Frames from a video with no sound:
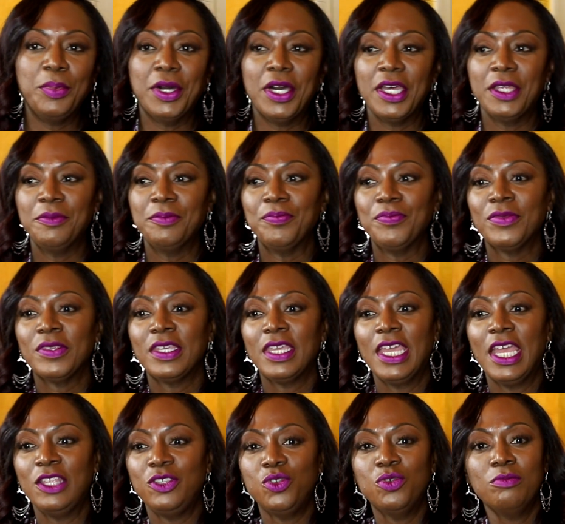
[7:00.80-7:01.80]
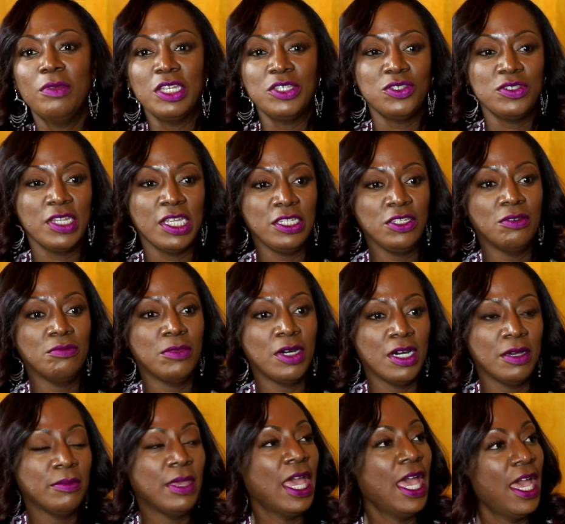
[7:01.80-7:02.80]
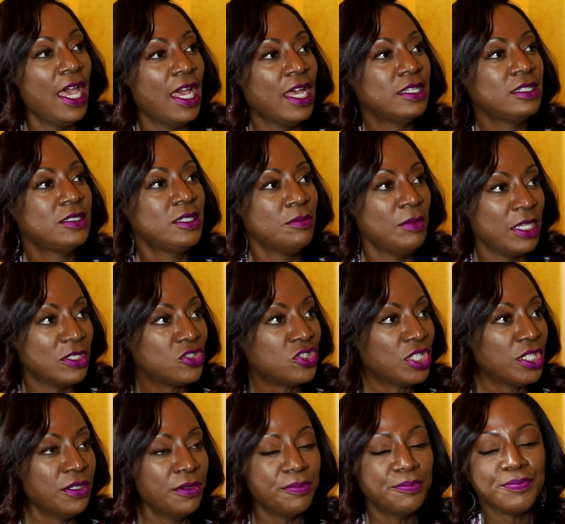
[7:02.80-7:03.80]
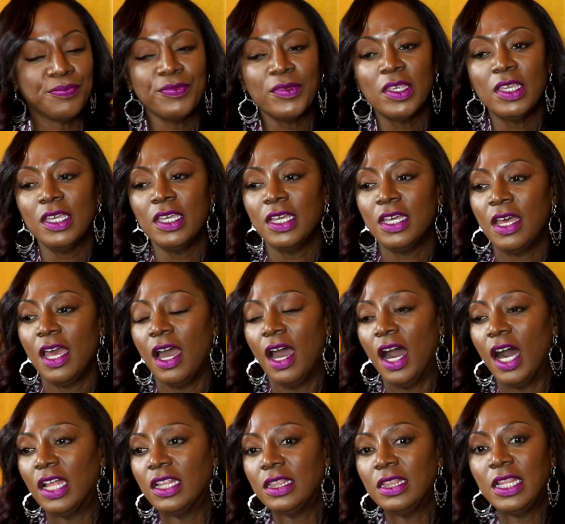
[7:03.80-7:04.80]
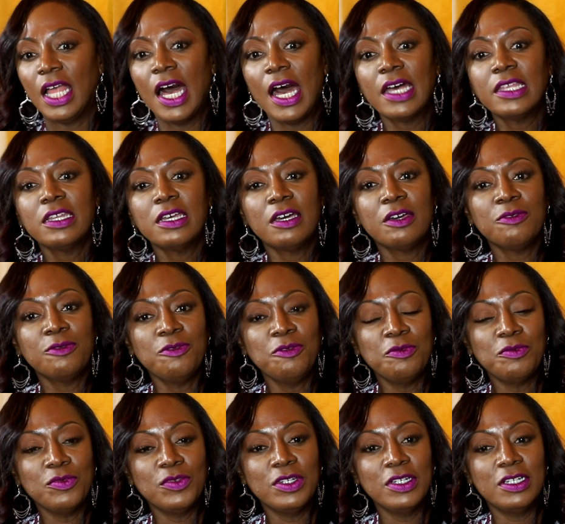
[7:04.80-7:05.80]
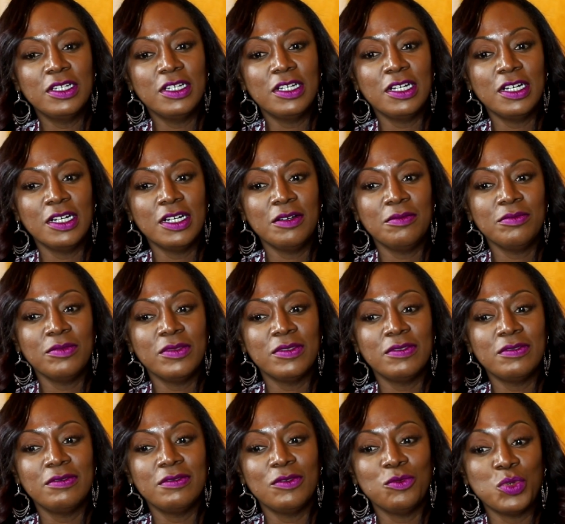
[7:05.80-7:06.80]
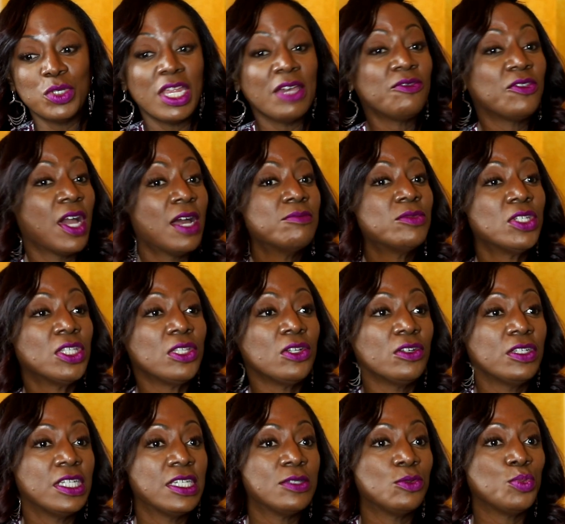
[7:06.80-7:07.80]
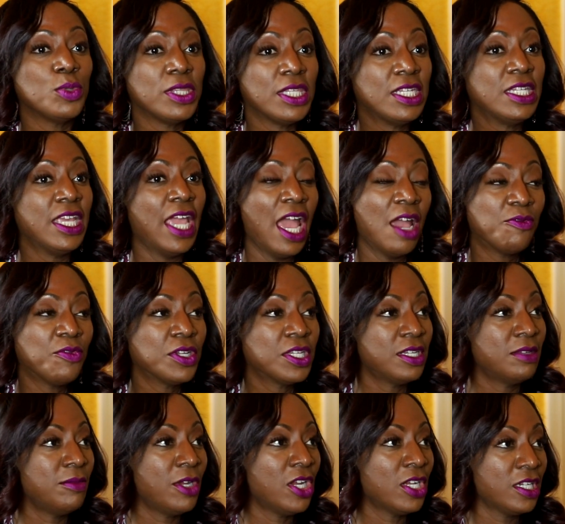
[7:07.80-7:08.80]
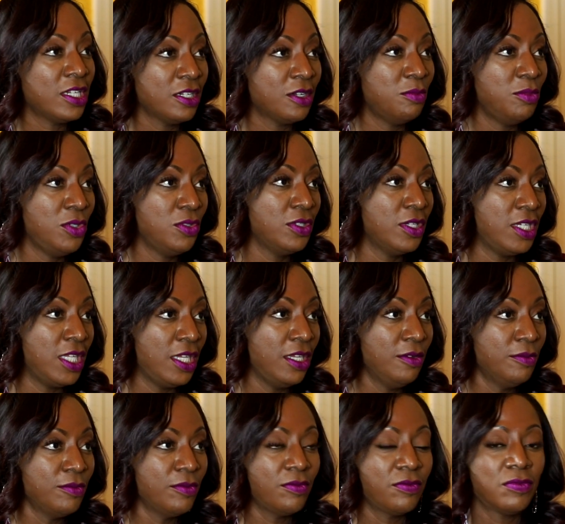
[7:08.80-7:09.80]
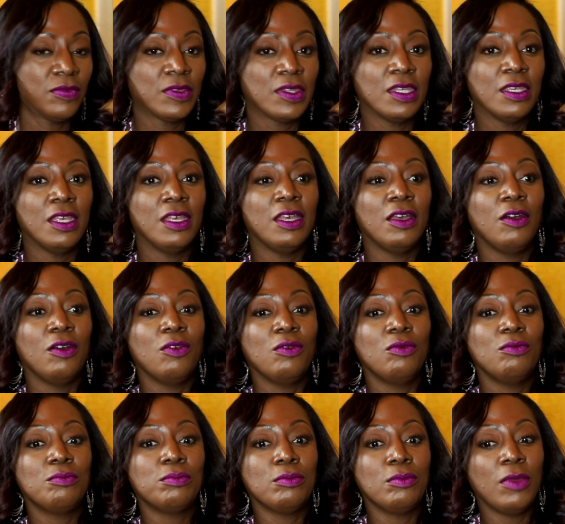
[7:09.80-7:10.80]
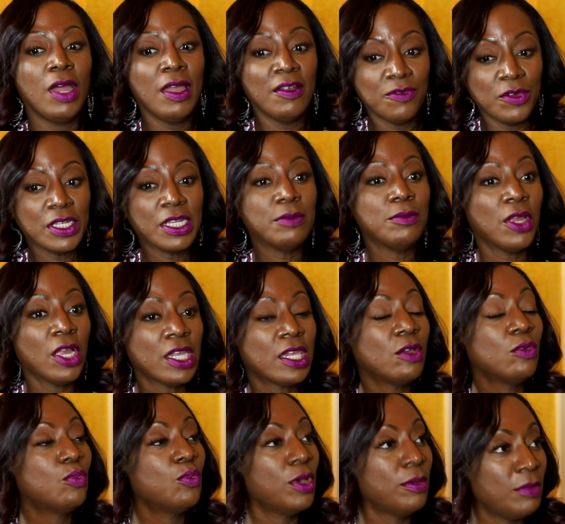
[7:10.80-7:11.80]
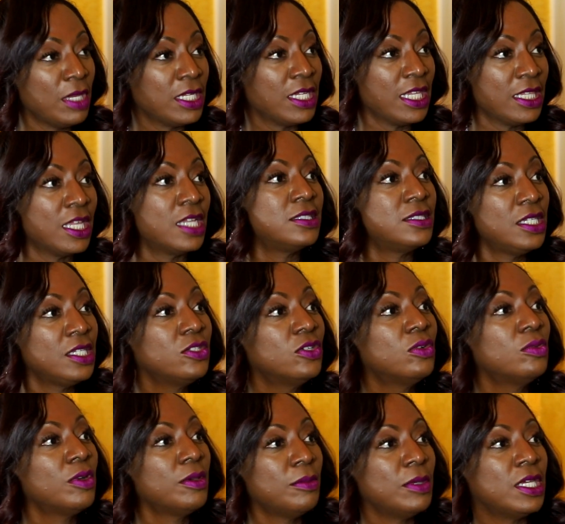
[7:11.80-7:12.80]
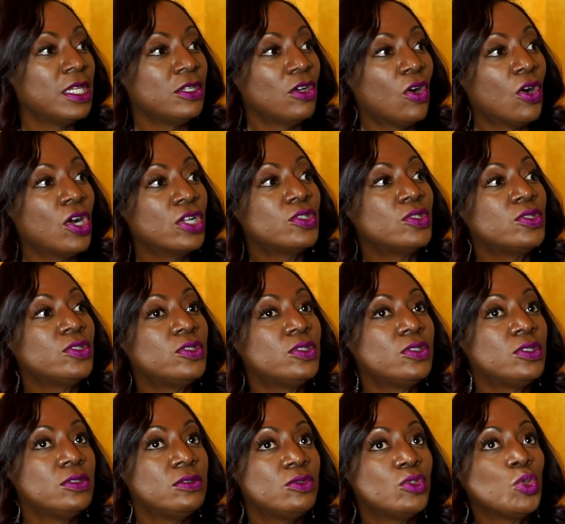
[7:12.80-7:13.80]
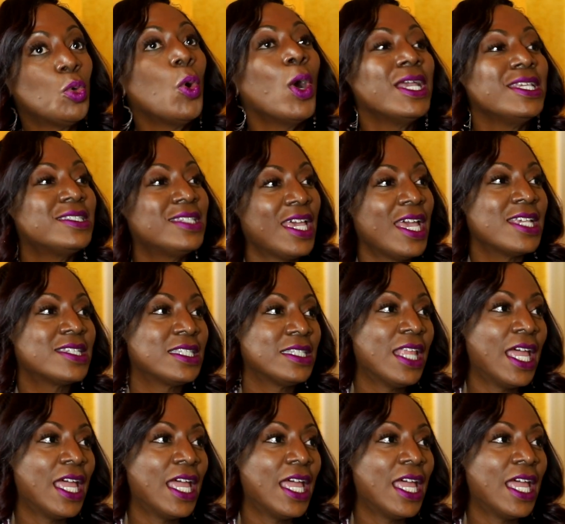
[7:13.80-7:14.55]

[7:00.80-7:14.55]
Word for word: but and you mentioned that your mom had dementia. Mm-hmm. A lot of um, what I've come to learn is within the African American community, African American women and Latino women are twice as